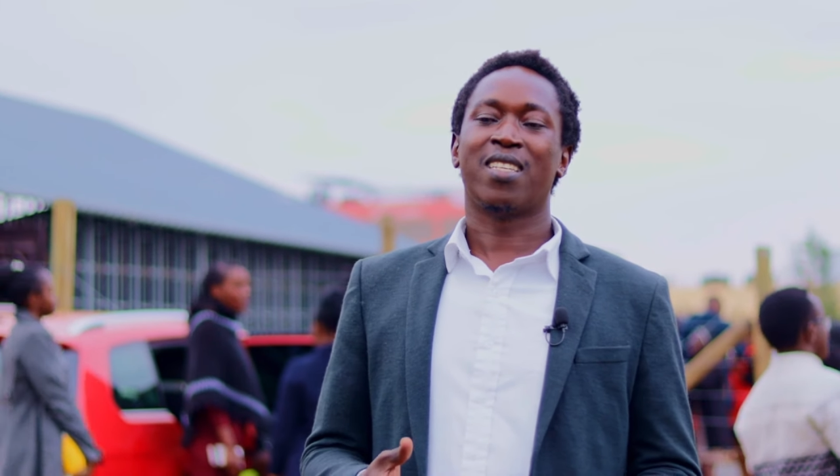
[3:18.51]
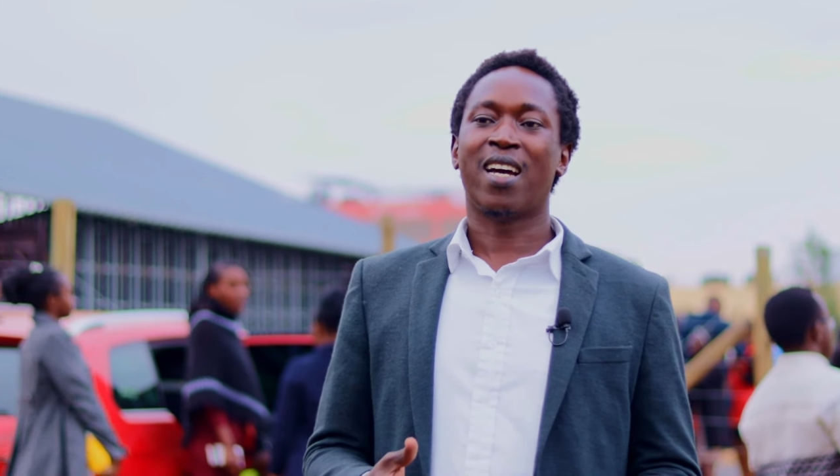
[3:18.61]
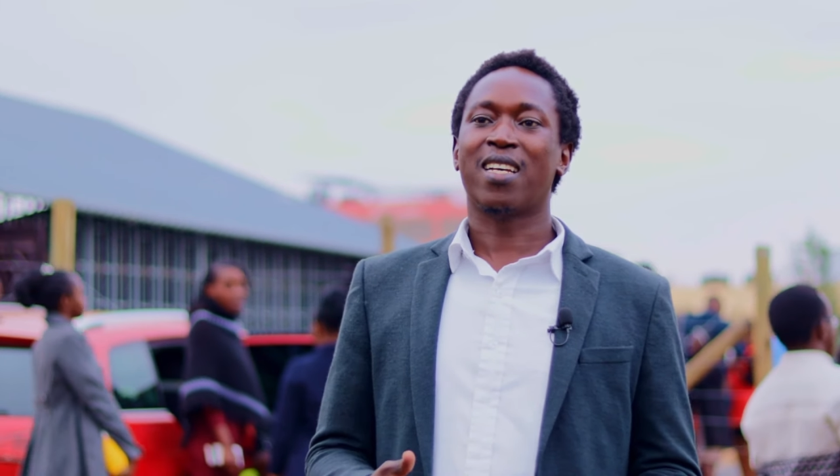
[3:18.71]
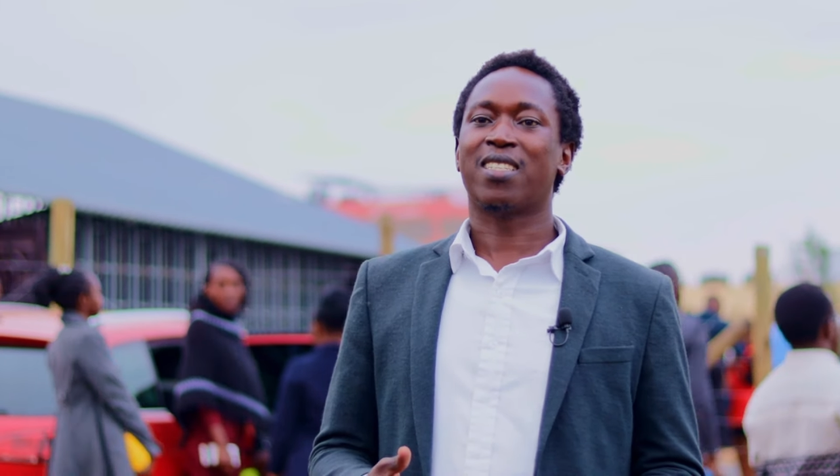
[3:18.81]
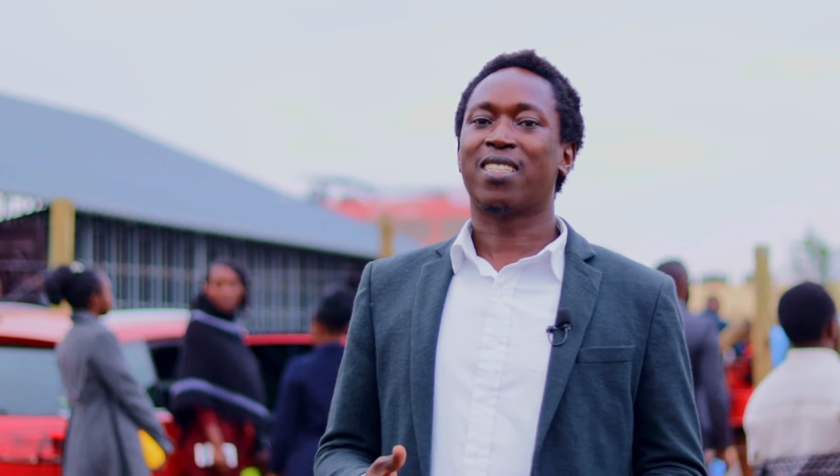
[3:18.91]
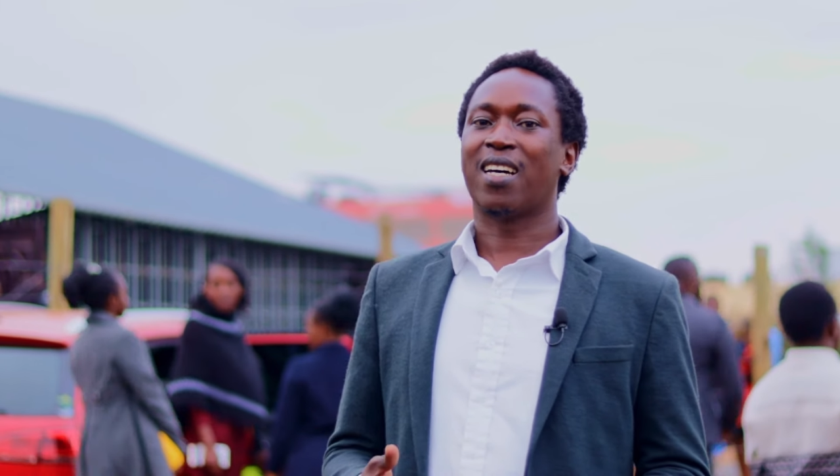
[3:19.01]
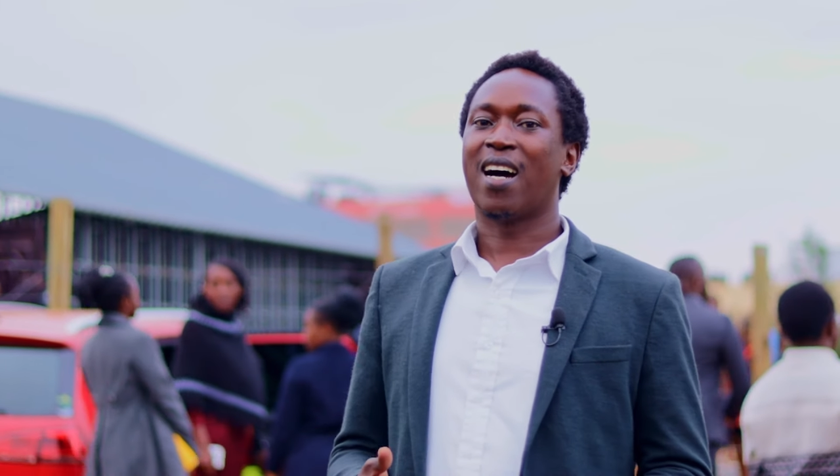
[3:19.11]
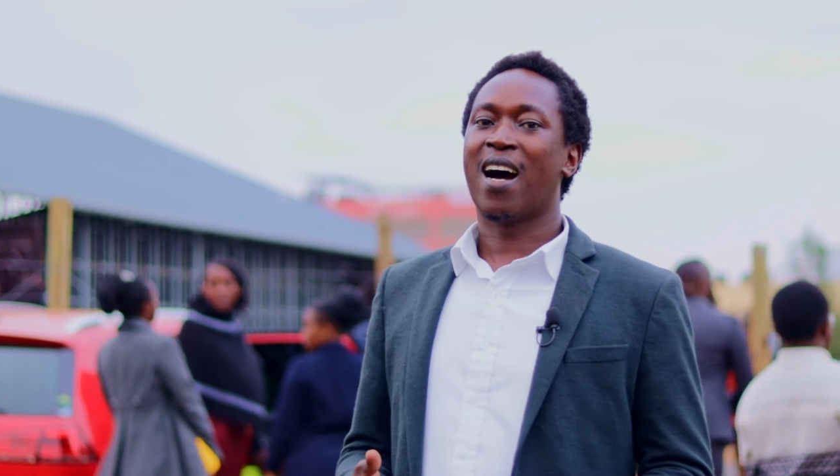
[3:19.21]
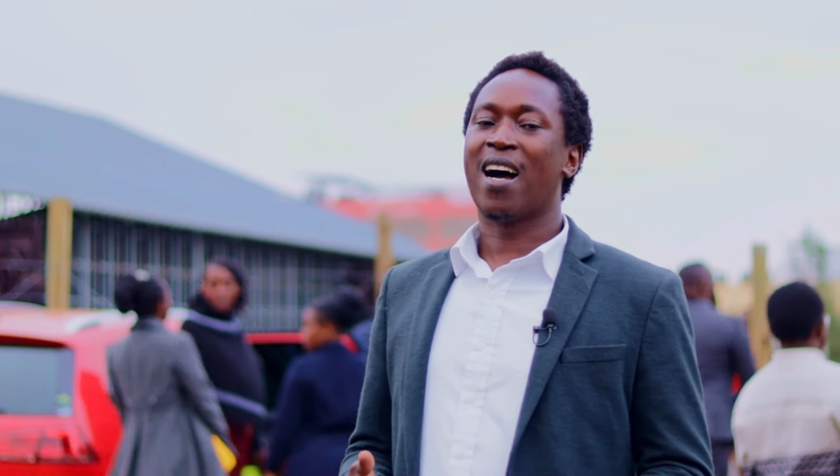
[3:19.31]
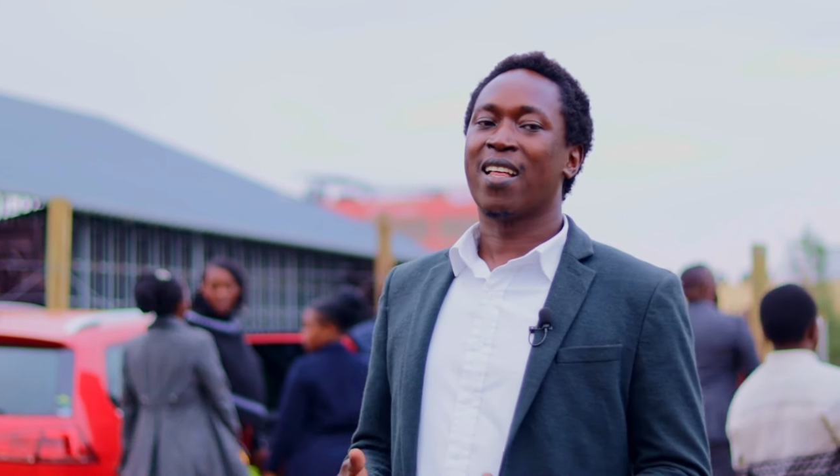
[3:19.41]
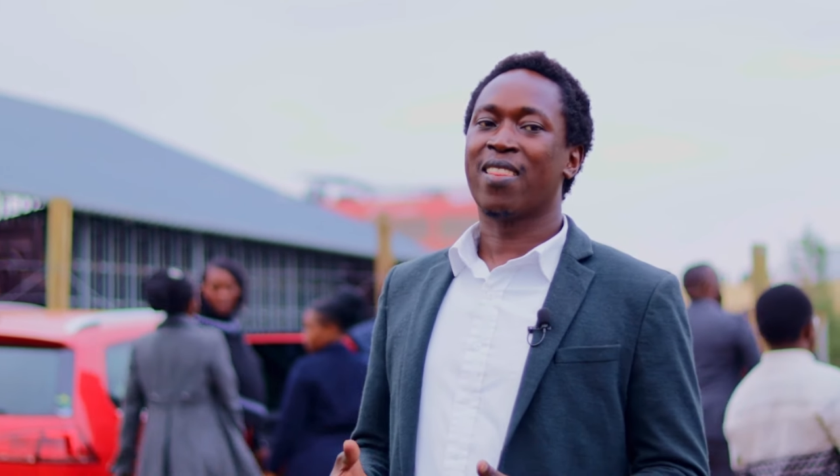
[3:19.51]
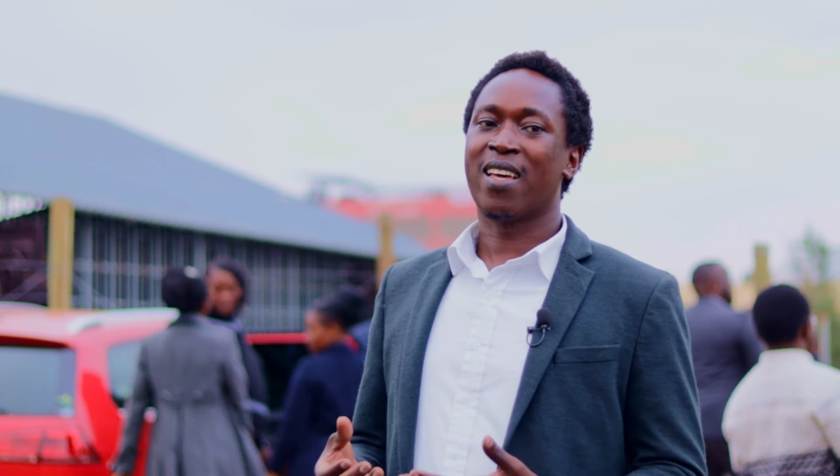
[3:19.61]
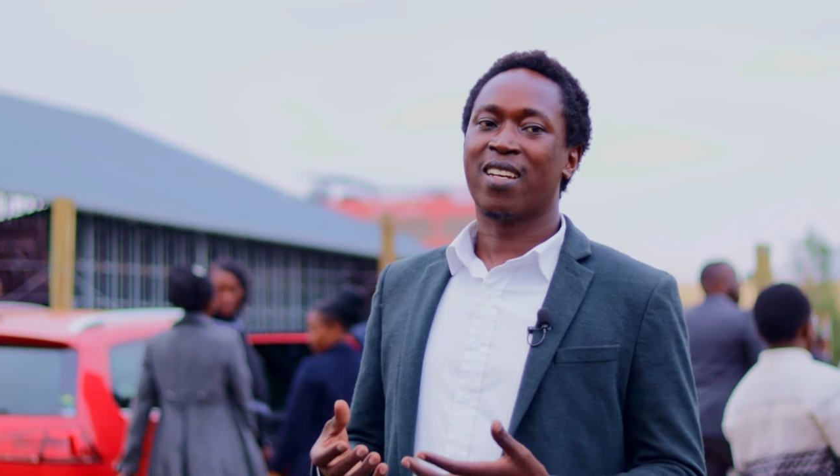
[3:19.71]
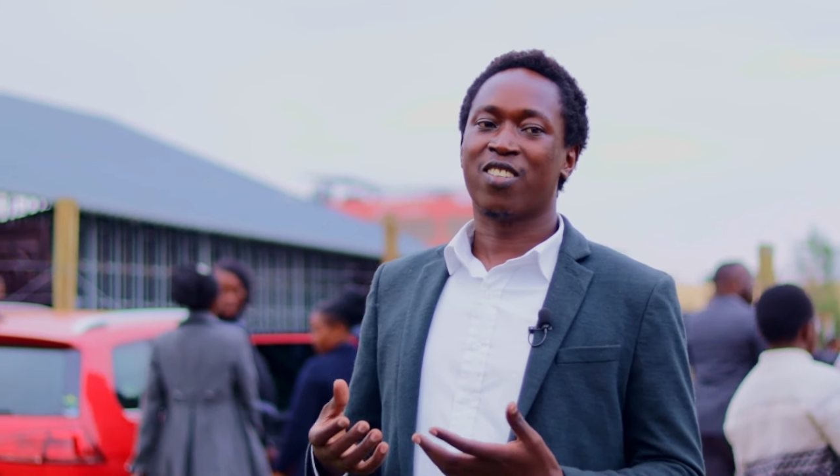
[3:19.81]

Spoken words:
just the